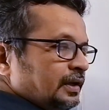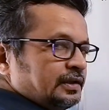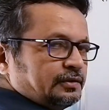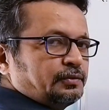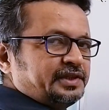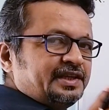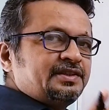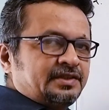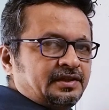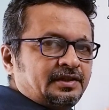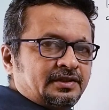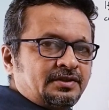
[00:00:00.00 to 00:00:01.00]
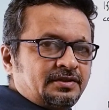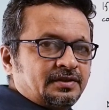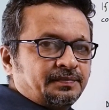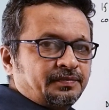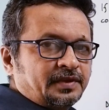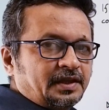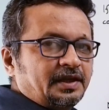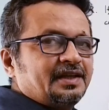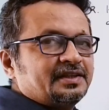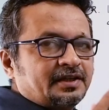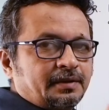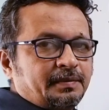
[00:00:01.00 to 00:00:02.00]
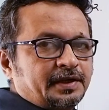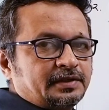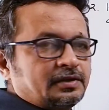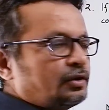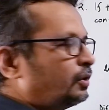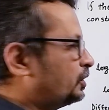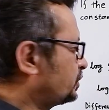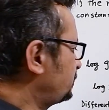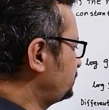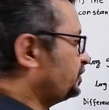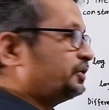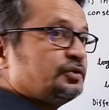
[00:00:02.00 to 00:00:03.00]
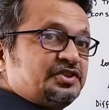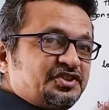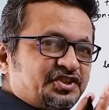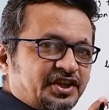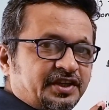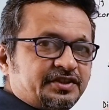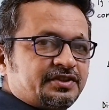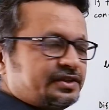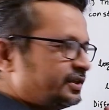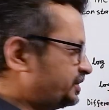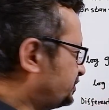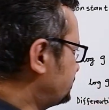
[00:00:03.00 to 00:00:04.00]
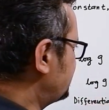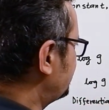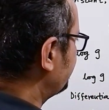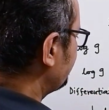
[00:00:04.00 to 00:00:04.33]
Now dg is increment or change in G,